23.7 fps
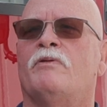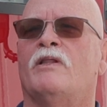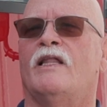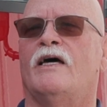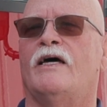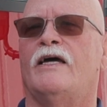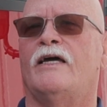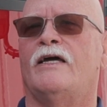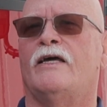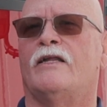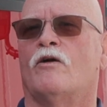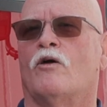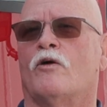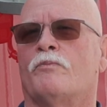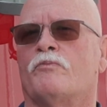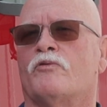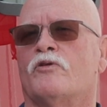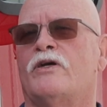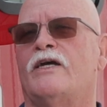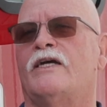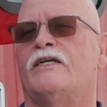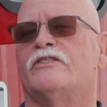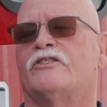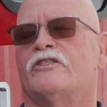plan or
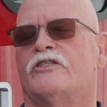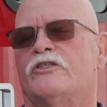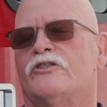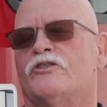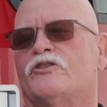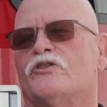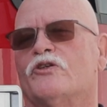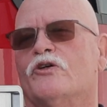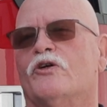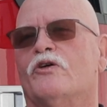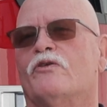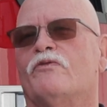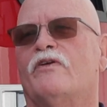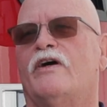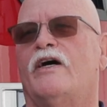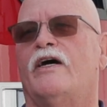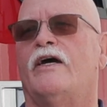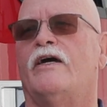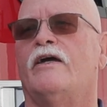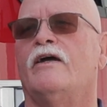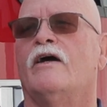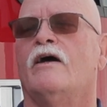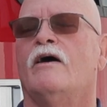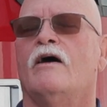pre-incident
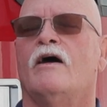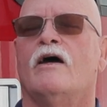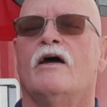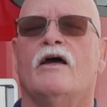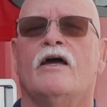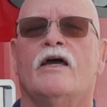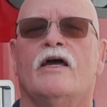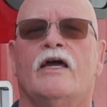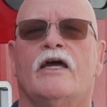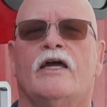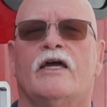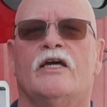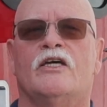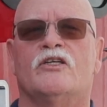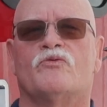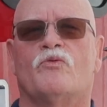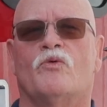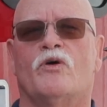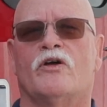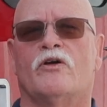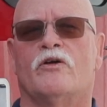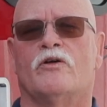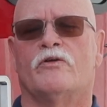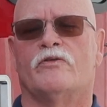survey is
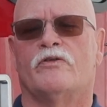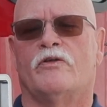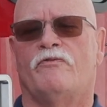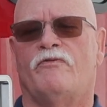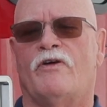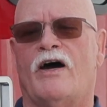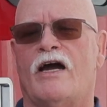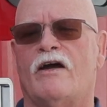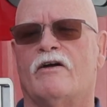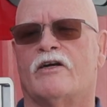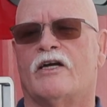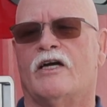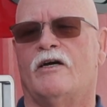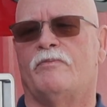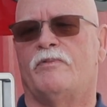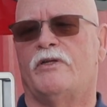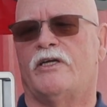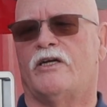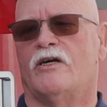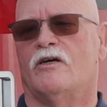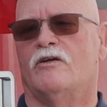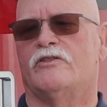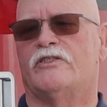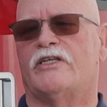where the fire
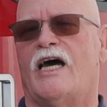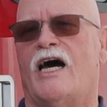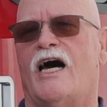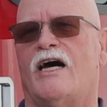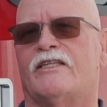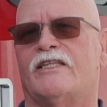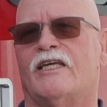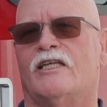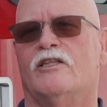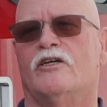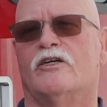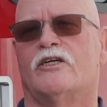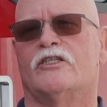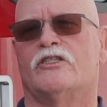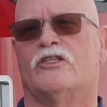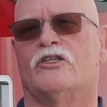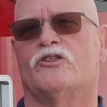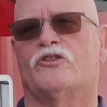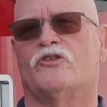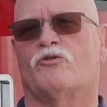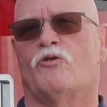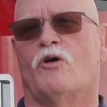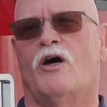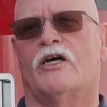company goes out, they look at the
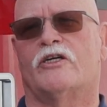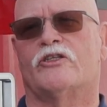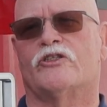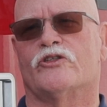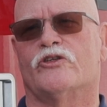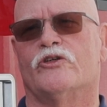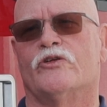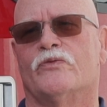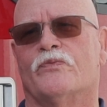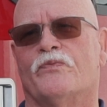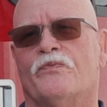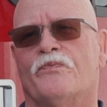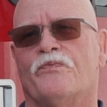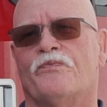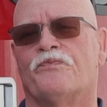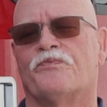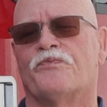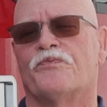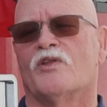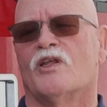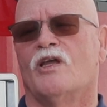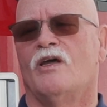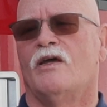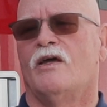structure,
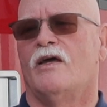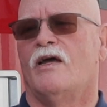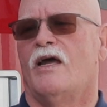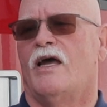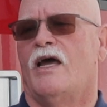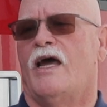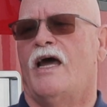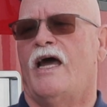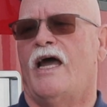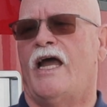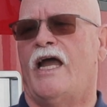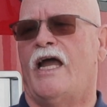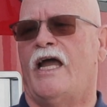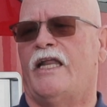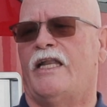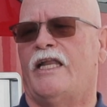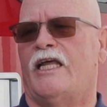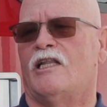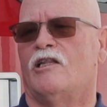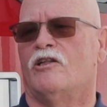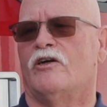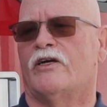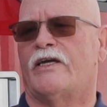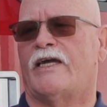and
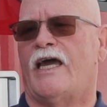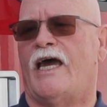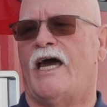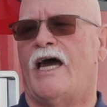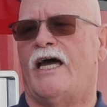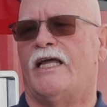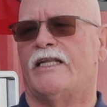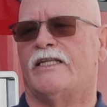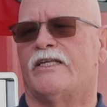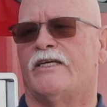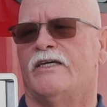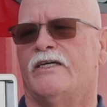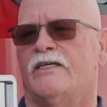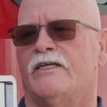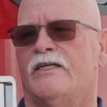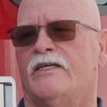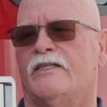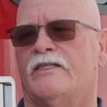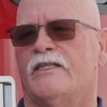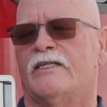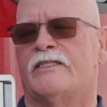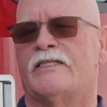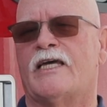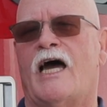they look at
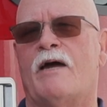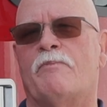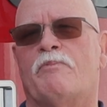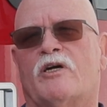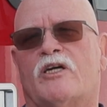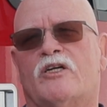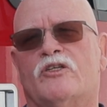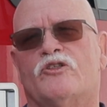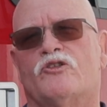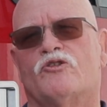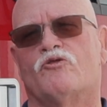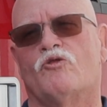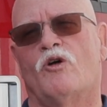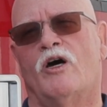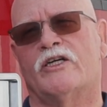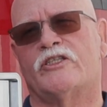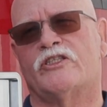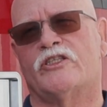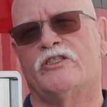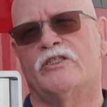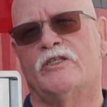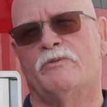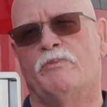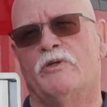the type of
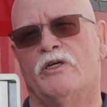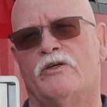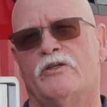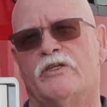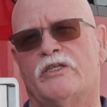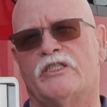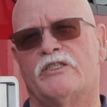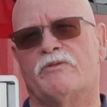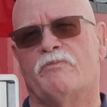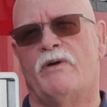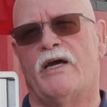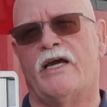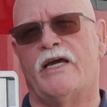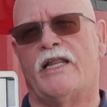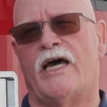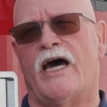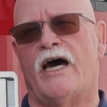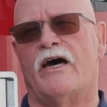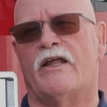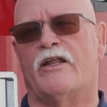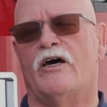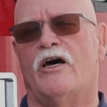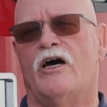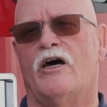construction the building's made
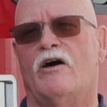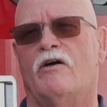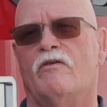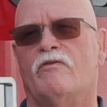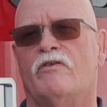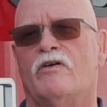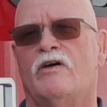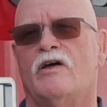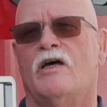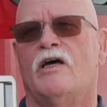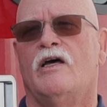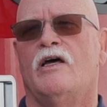out of,